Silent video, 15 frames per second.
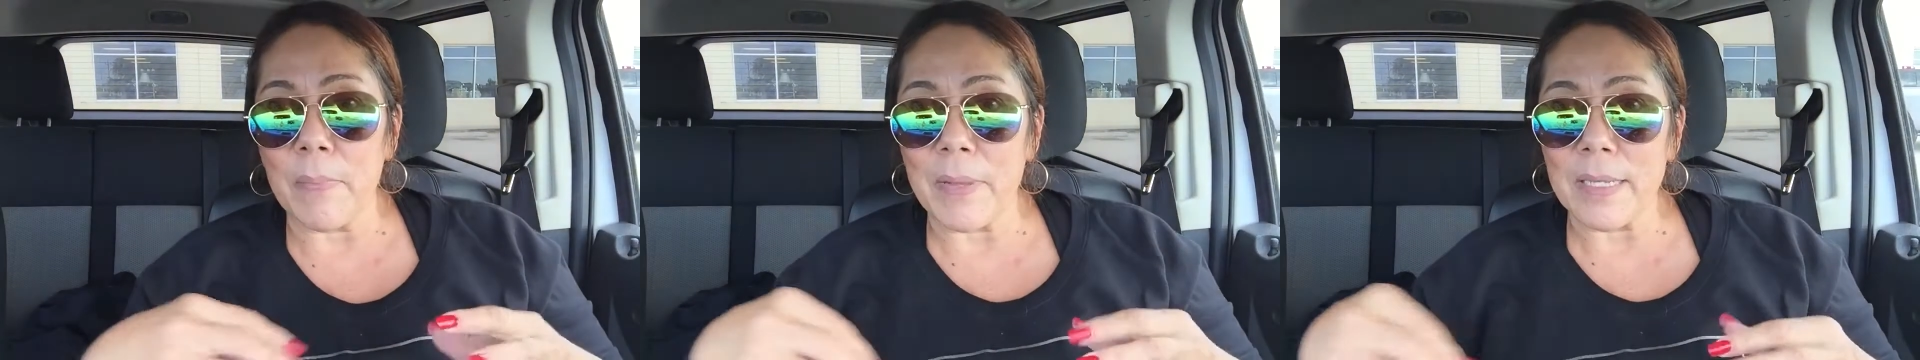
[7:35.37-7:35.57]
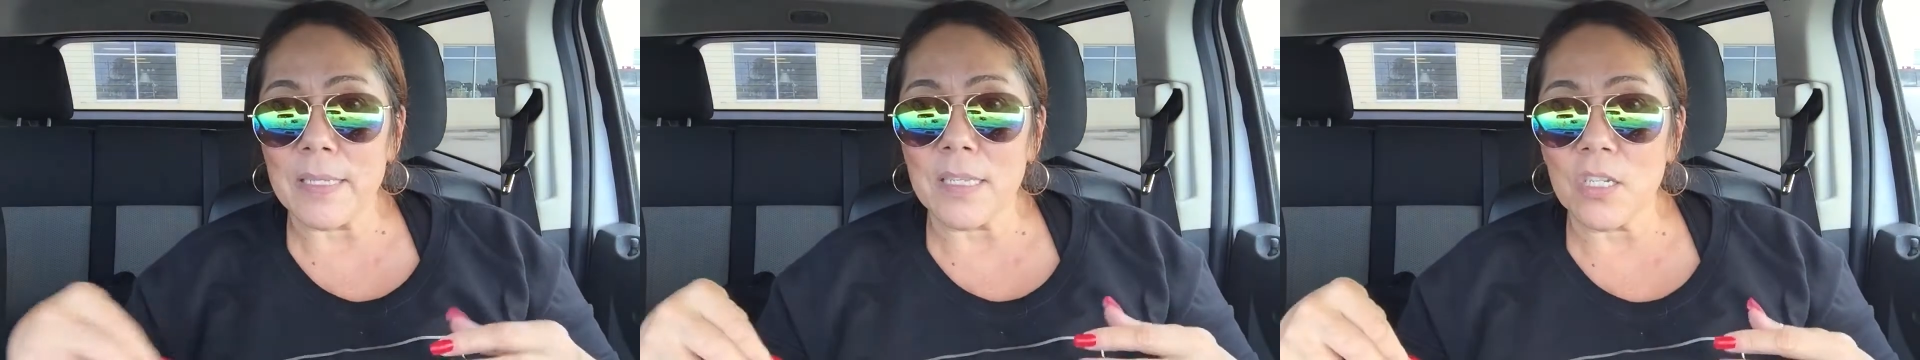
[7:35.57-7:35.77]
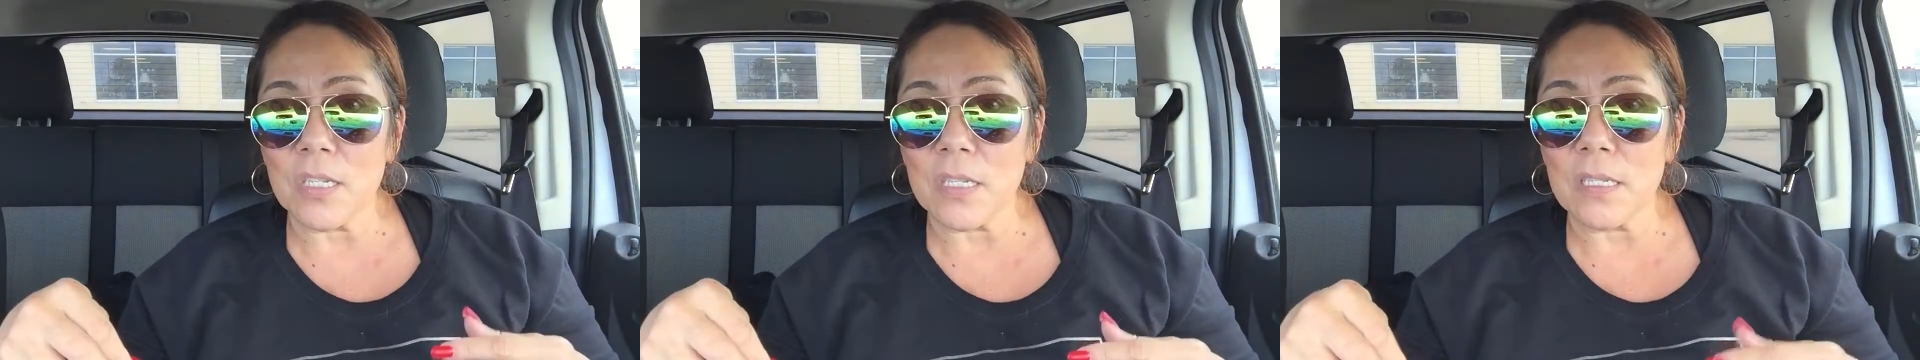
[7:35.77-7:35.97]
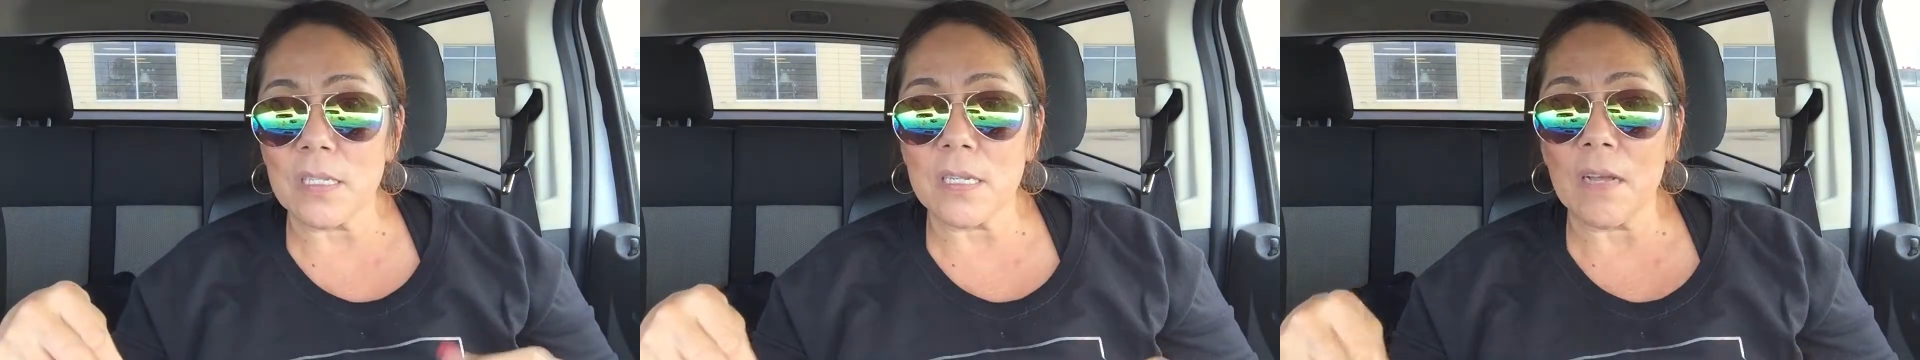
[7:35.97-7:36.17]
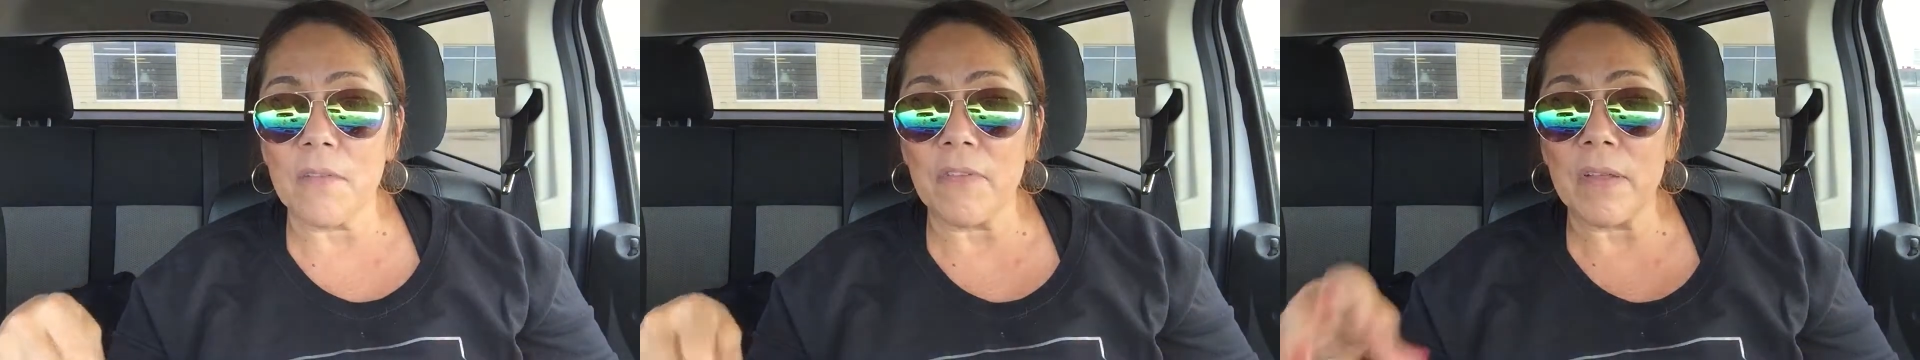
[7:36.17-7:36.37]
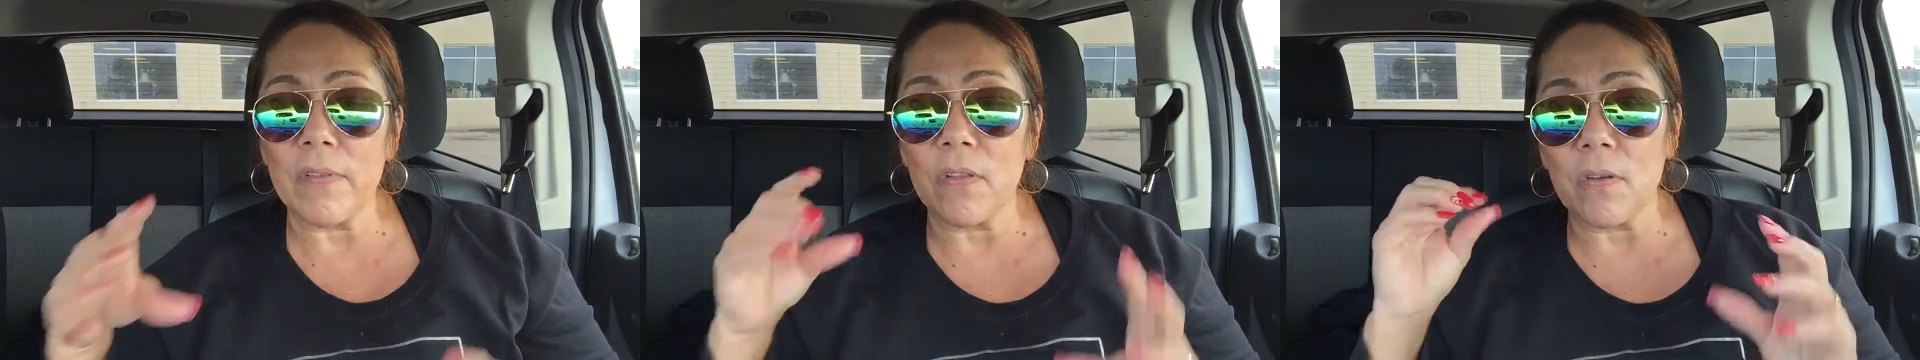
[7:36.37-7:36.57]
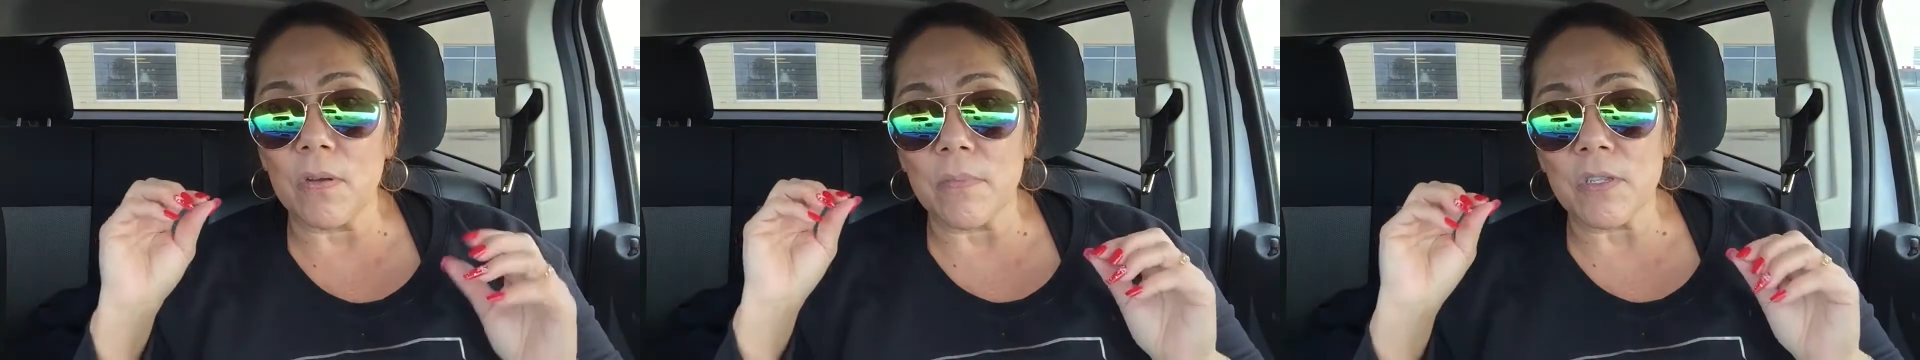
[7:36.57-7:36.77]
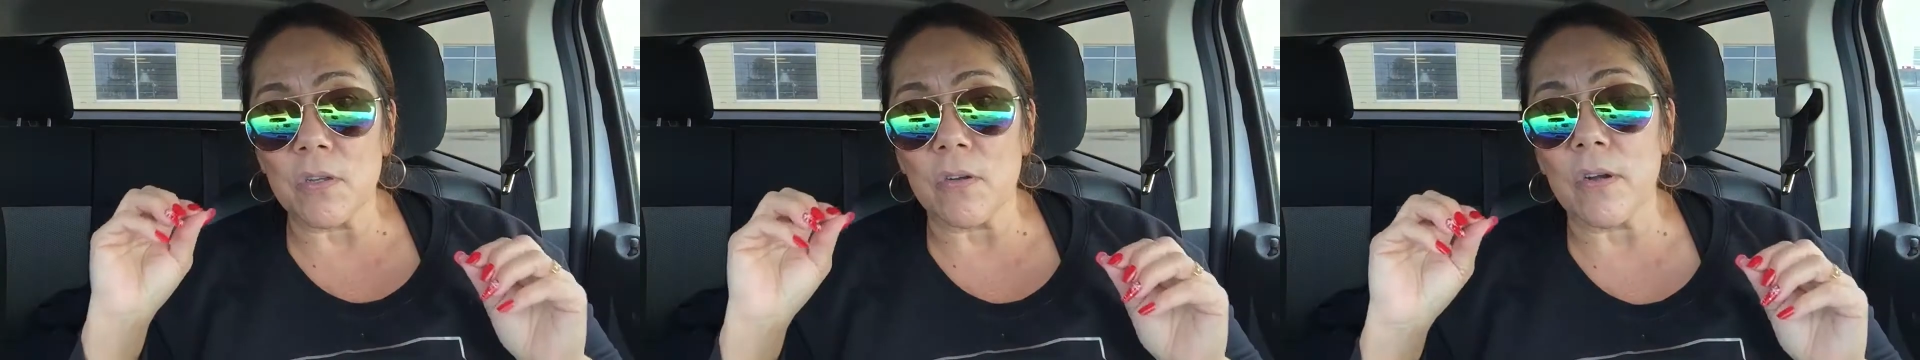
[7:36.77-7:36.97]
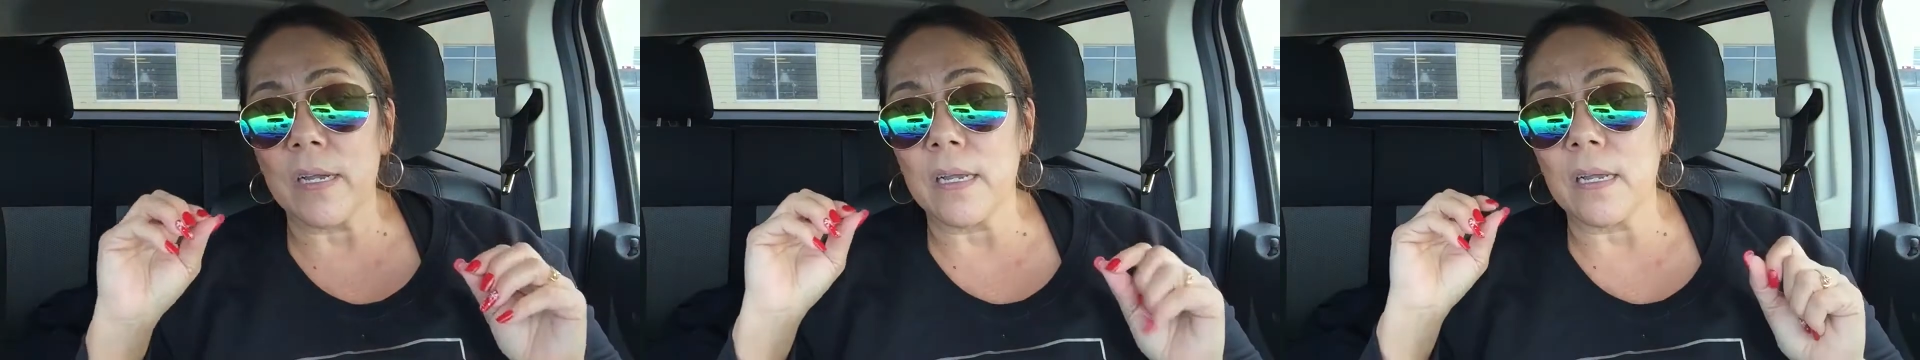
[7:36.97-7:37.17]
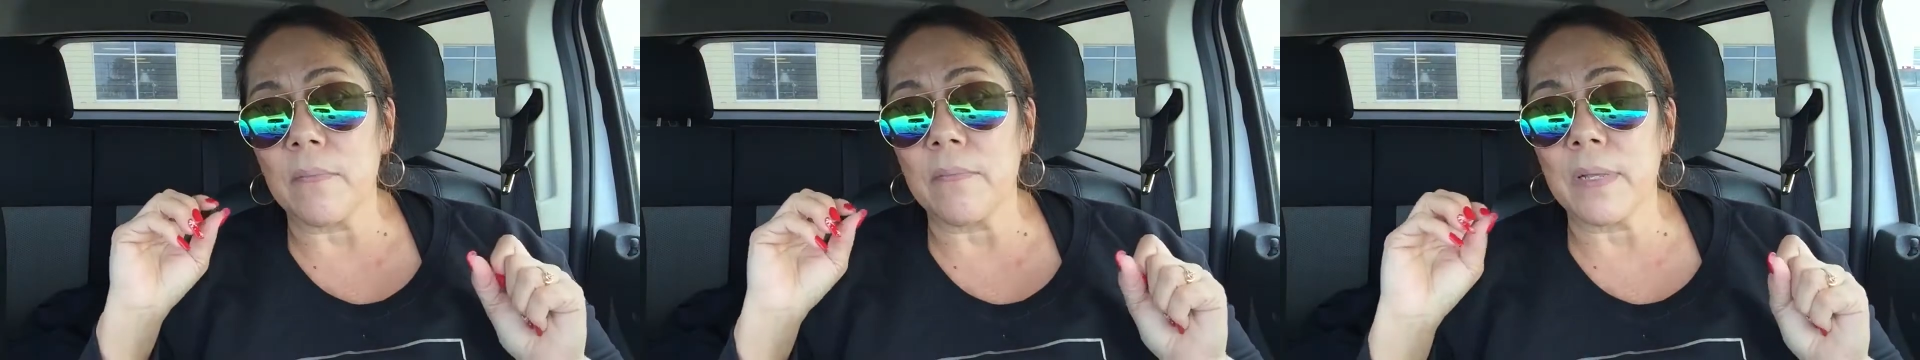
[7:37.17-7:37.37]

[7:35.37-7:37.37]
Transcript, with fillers: messages and stuff, even though I'm sorry,